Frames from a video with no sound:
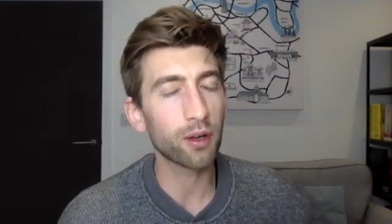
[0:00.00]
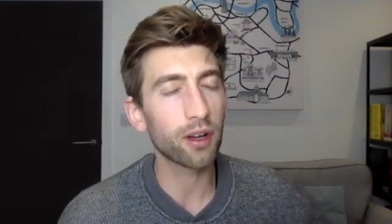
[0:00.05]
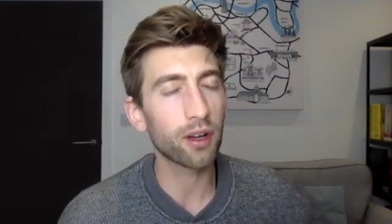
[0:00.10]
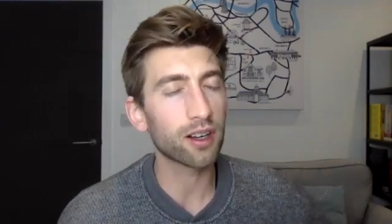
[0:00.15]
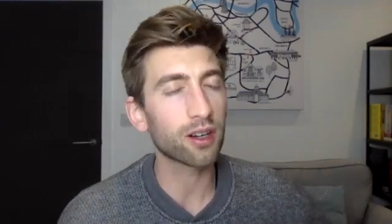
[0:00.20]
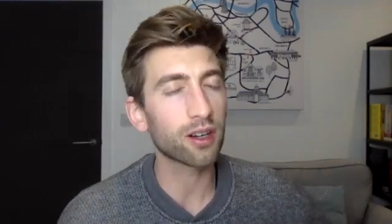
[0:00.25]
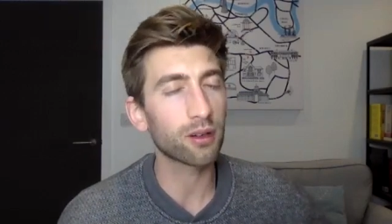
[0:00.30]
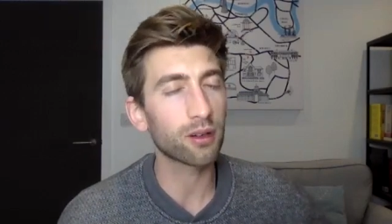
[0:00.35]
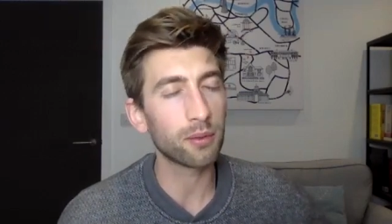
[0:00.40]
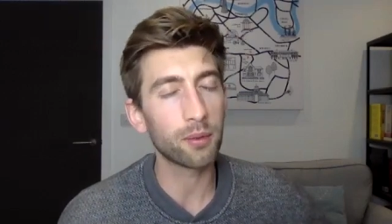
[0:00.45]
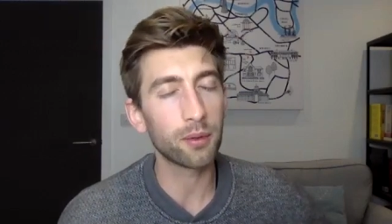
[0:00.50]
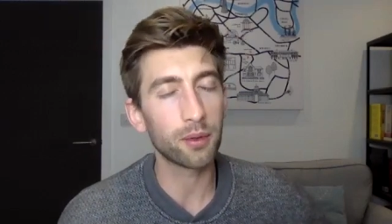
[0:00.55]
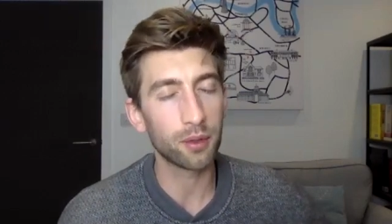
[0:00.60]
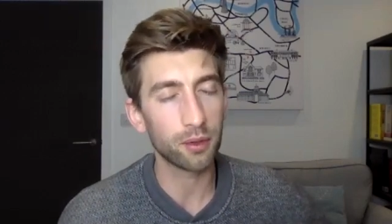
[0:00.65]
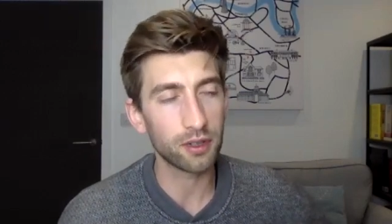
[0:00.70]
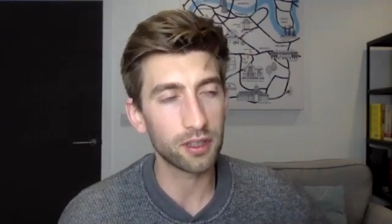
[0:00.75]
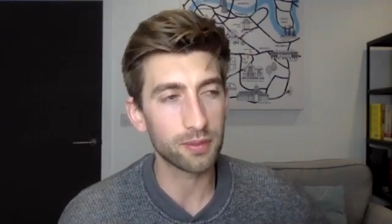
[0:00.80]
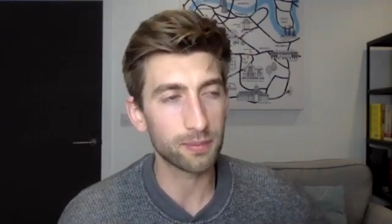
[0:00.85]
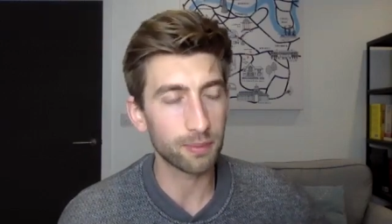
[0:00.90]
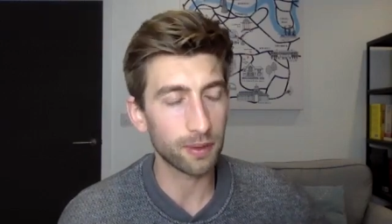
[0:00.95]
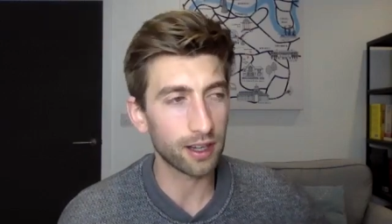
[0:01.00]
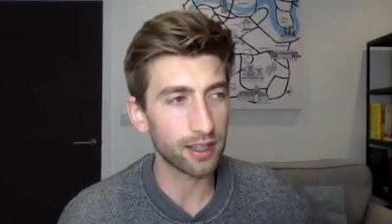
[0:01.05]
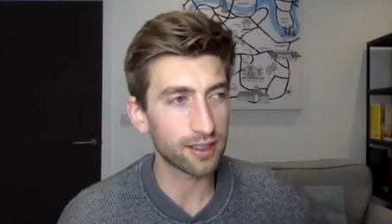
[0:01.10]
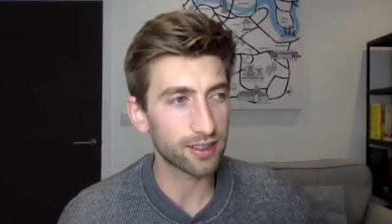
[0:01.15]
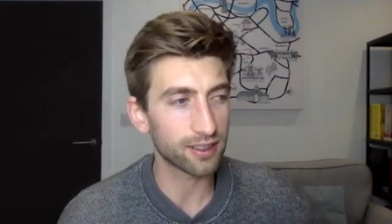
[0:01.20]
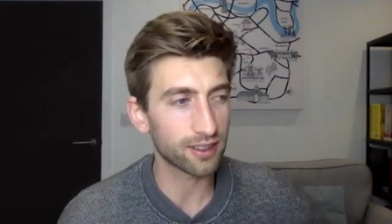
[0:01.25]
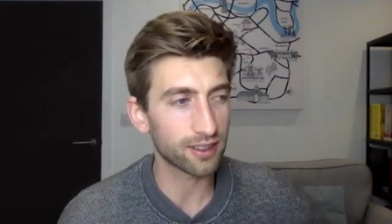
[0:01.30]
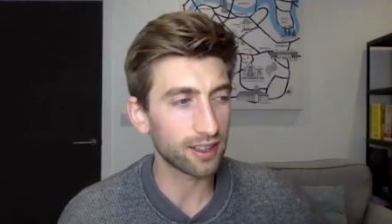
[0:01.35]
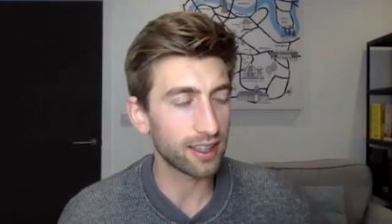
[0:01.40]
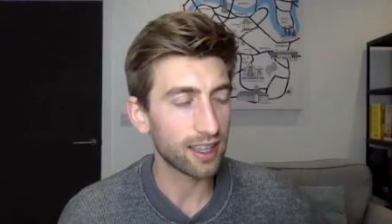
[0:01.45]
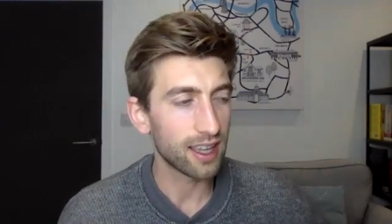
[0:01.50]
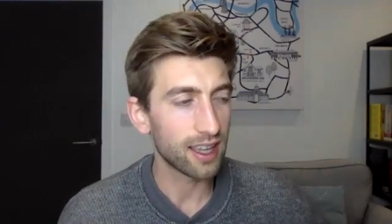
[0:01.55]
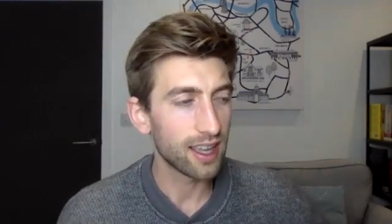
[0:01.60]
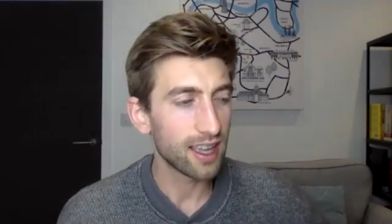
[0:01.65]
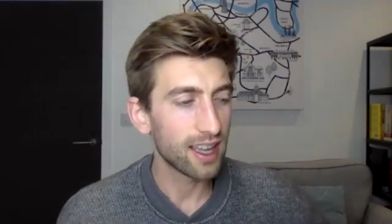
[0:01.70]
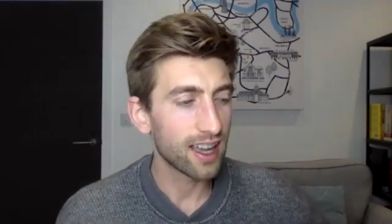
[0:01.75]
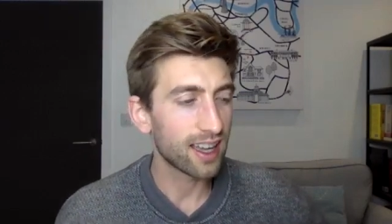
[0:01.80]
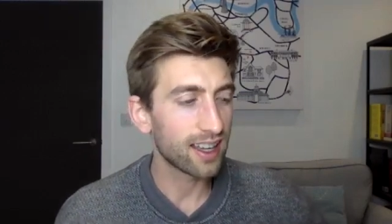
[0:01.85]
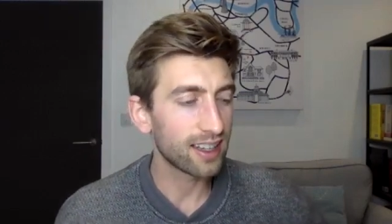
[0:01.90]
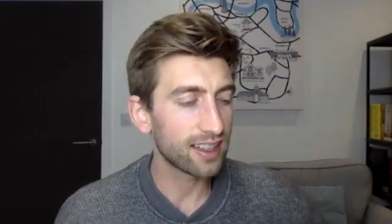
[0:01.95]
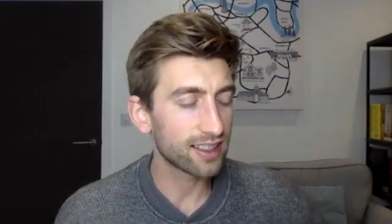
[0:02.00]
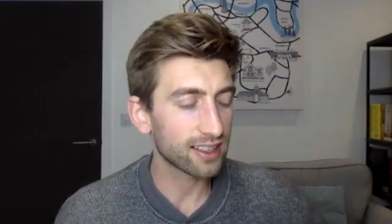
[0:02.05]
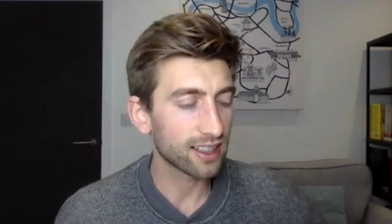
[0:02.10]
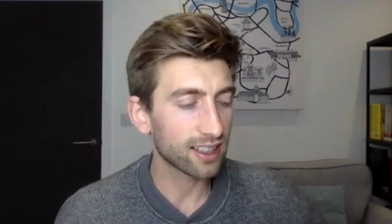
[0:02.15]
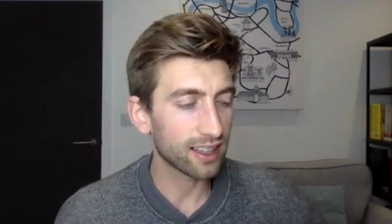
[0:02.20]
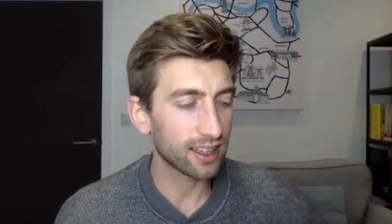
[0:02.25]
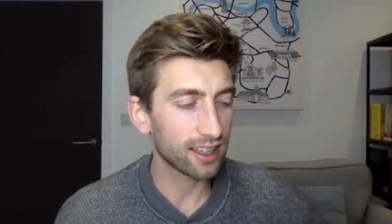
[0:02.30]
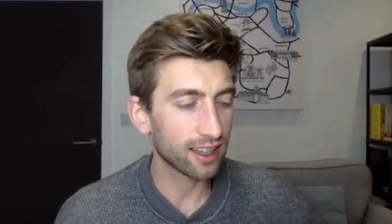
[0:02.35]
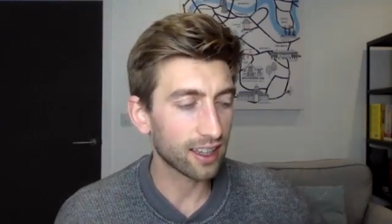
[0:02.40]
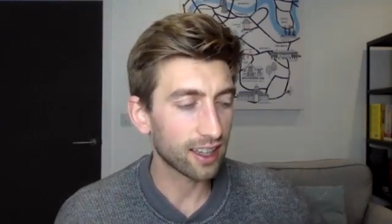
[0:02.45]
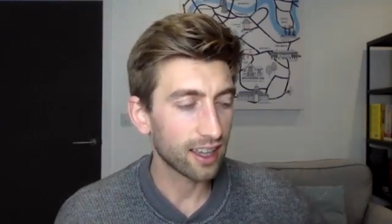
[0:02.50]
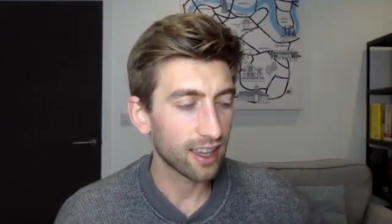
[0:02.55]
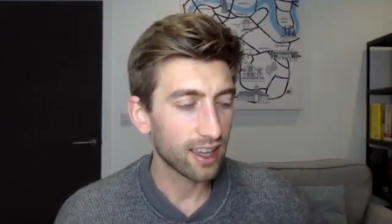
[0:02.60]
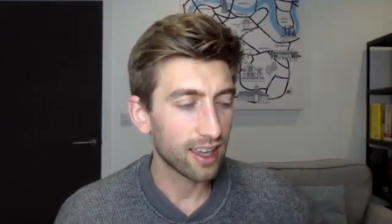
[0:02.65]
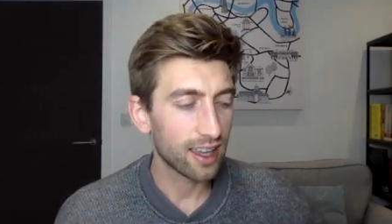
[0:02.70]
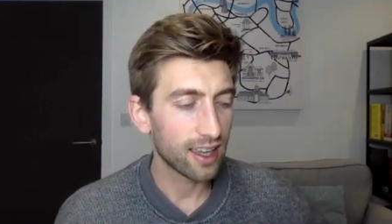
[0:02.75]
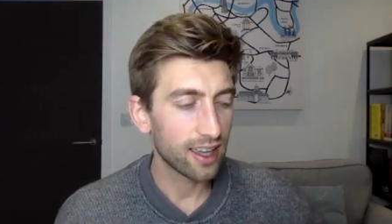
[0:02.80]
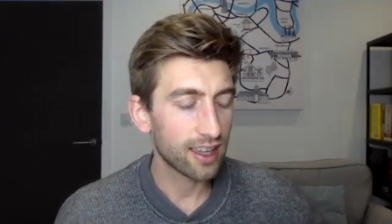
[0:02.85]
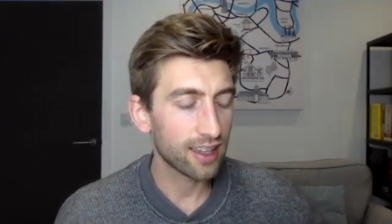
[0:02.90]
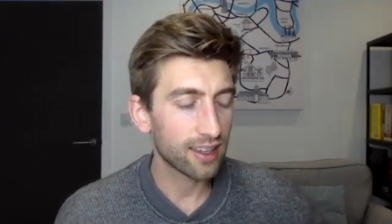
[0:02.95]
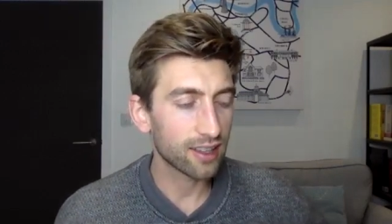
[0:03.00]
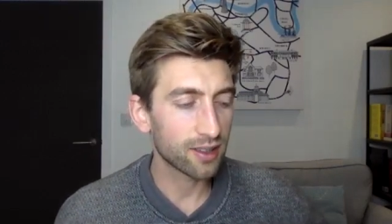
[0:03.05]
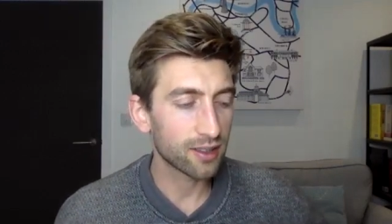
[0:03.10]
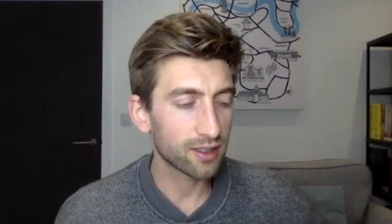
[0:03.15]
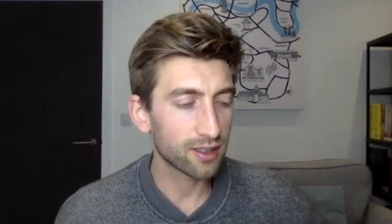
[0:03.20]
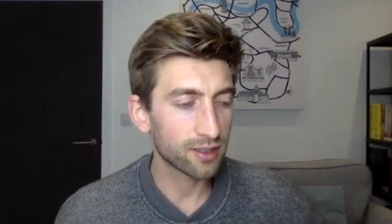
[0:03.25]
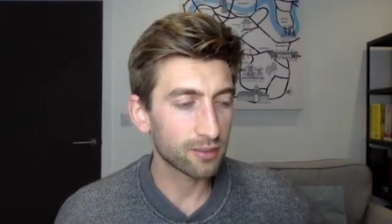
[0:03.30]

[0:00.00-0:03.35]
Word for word: I can't remember who it's by. Sorry, and it's like it goes